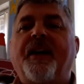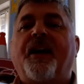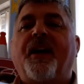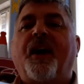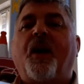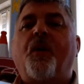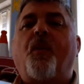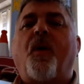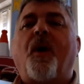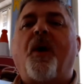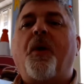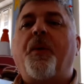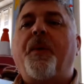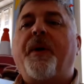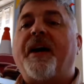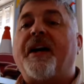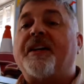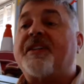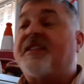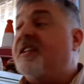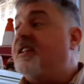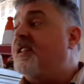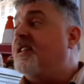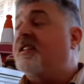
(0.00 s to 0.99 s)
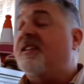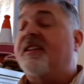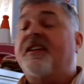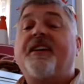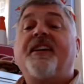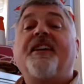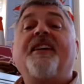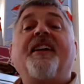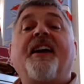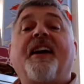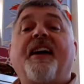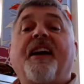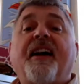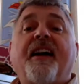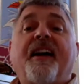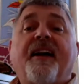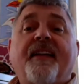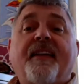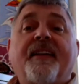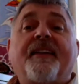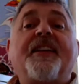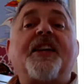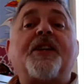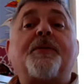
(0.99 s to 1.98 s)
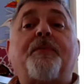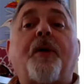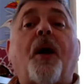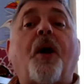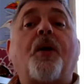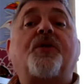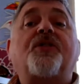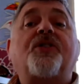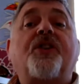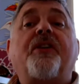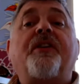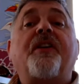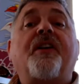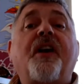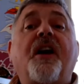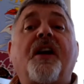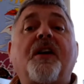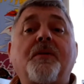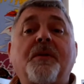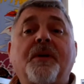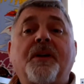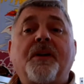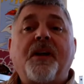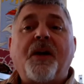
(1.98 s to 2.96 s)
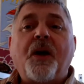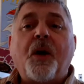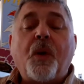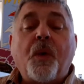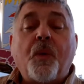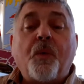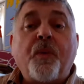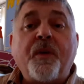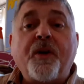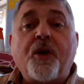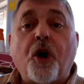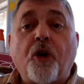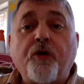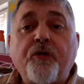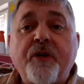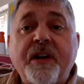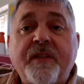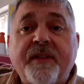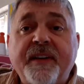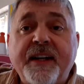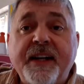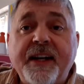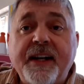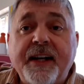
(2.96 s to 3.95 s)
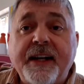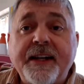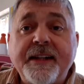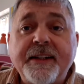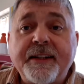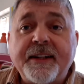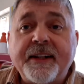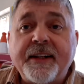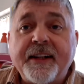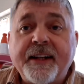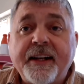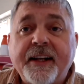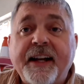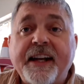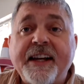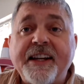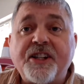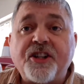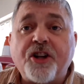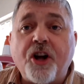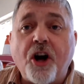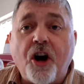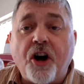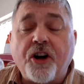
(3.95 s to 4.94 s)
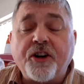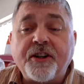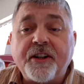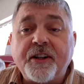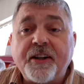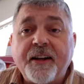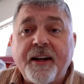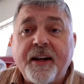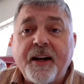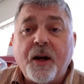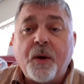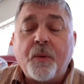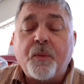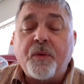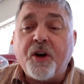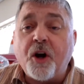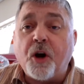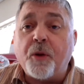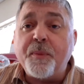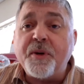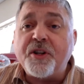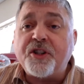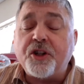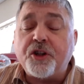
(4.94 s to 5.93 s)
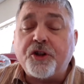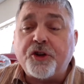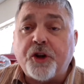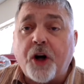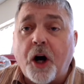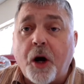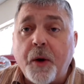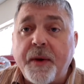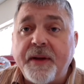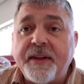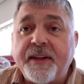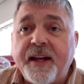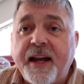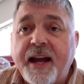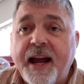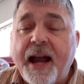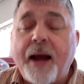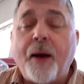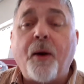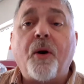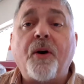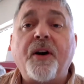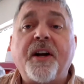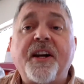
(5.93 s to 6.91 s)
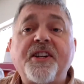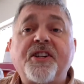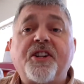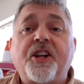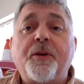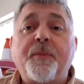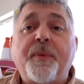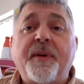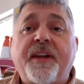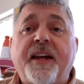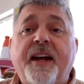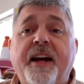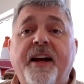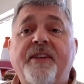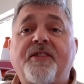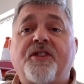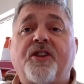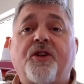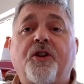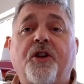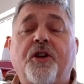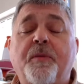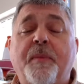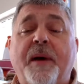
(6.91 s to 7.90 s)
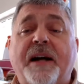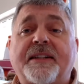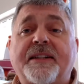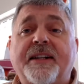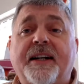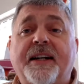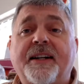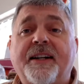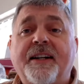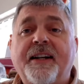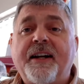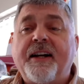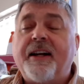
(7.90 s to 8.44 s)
And while we're at it, this bloke's got to go. We got rid of Ealing, he's gone. We got Mr. Trow in there. How long he's going to be there is another matter.